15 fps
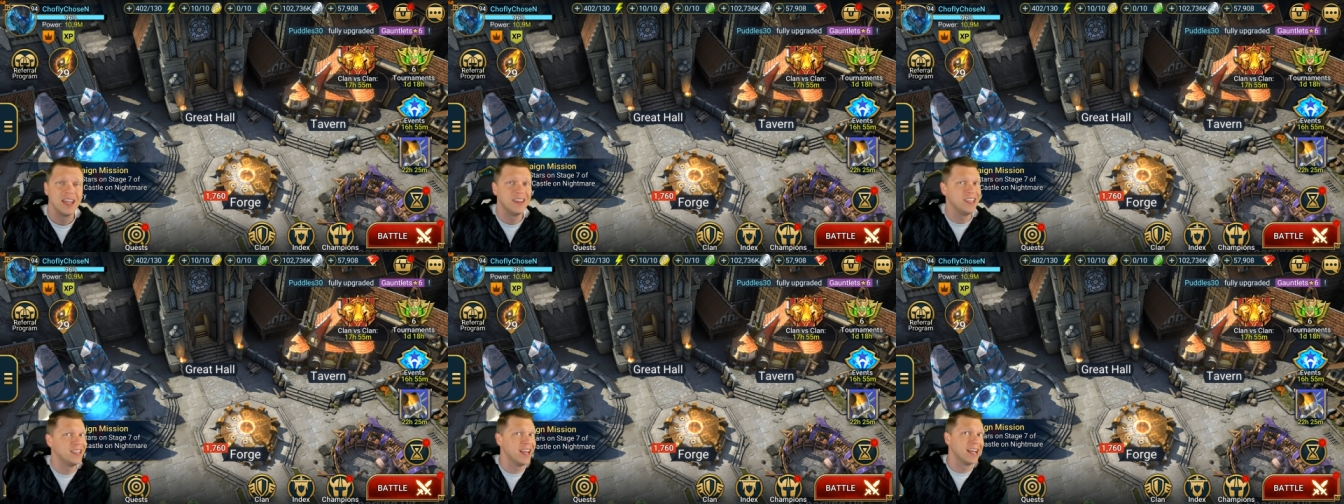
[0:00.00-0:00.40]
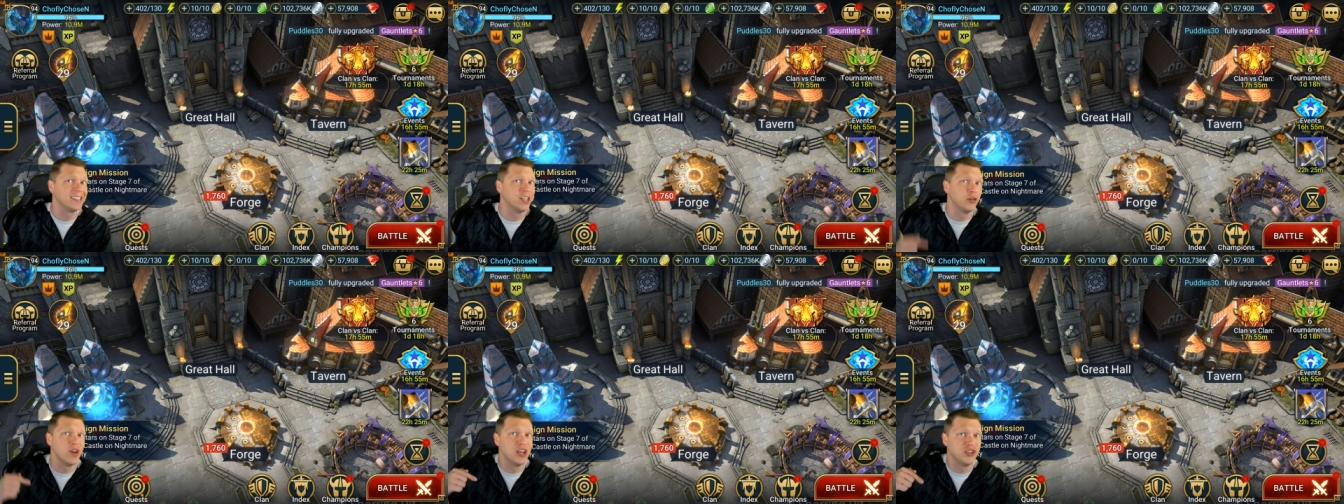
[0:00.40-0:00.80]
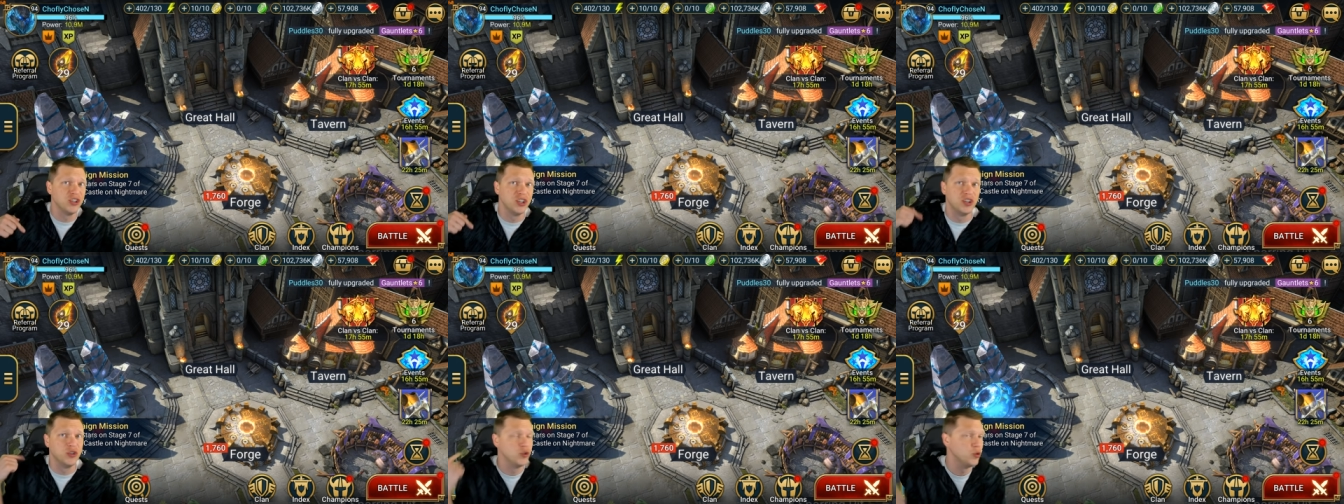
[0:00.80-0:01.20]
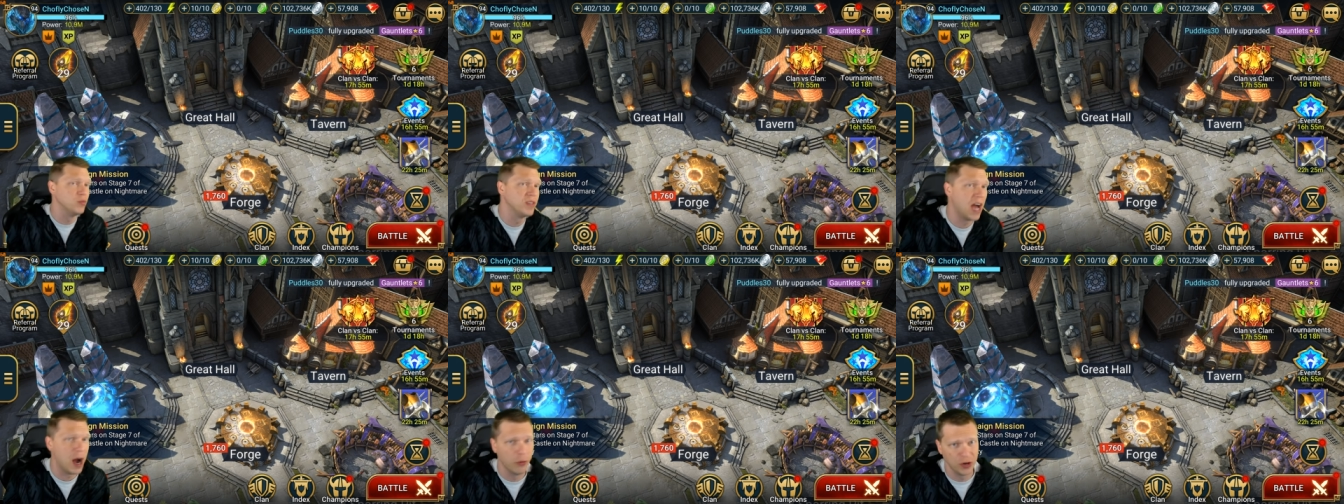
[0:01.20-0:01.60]
The next iteration of the Doom
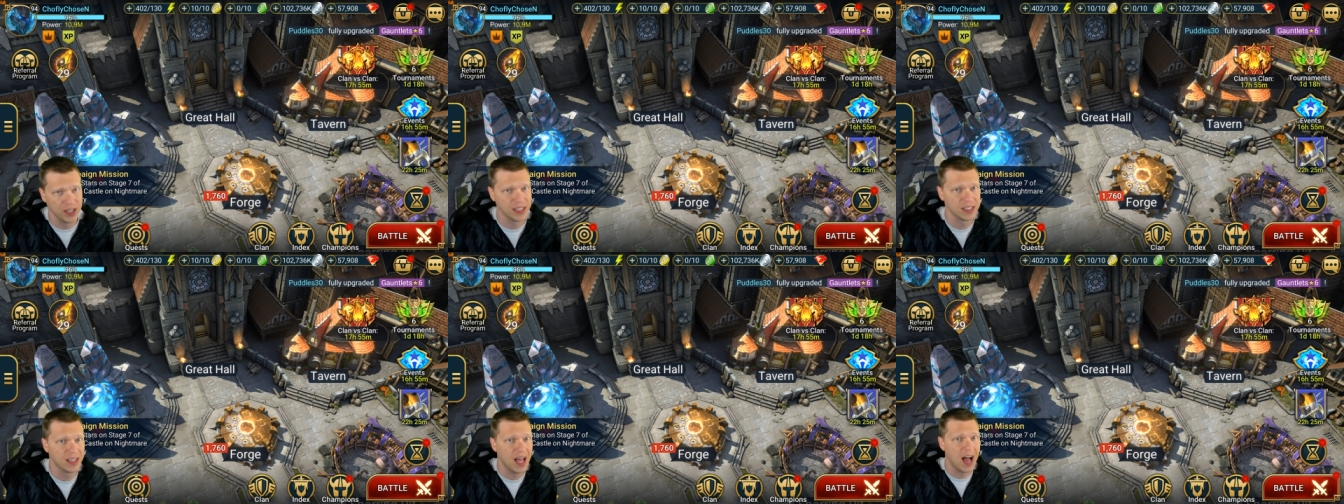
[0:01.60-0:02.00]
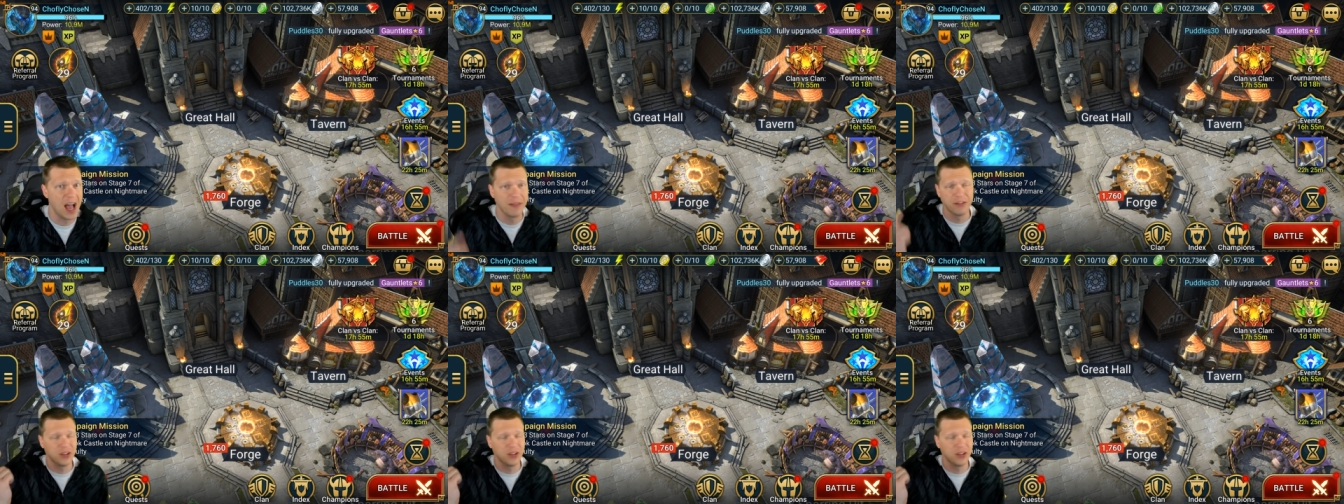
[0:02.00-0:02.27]
Tower is live.